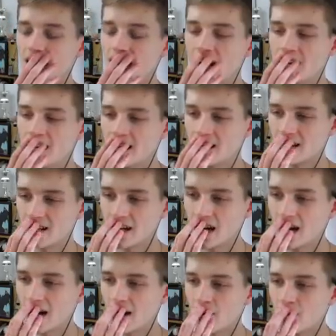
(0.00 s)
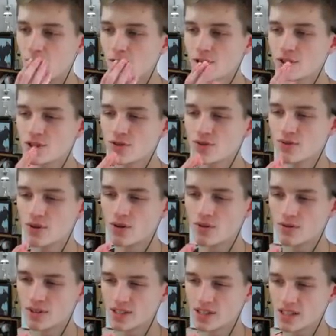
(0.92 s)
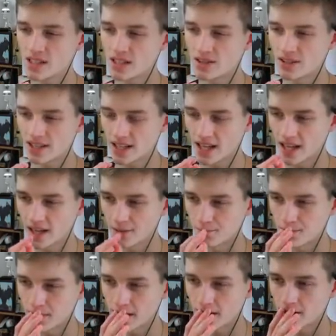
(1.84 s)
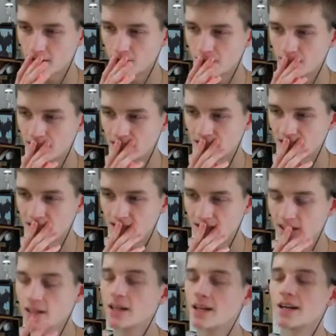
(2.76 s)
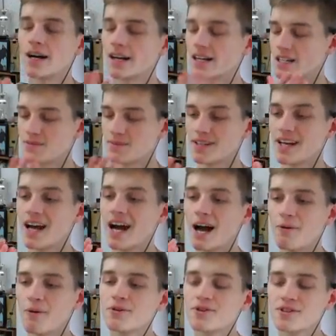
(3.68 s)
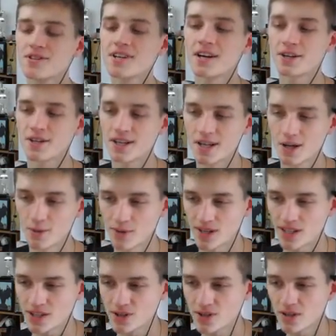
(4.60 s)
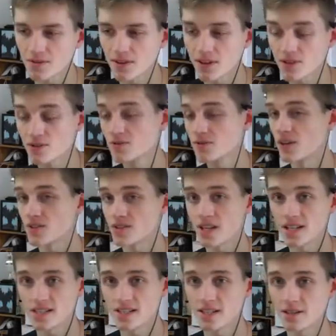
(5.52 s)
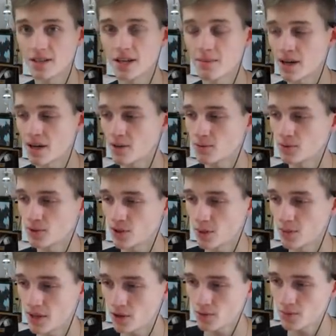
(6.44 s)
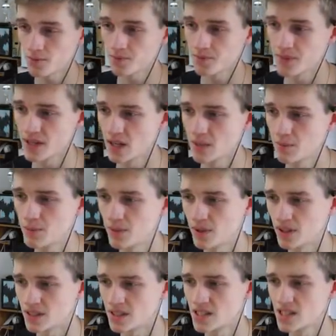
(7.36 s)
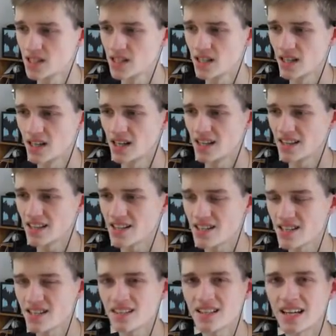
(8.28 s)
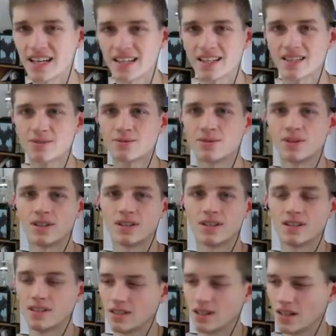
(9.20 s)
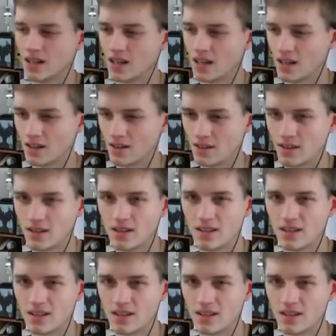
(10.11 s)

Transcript: uh, I wanted to only start again, but when it's Can't speak. I wanted to start when Tour de France 2019 came out, will come out, but there's still like, what, uh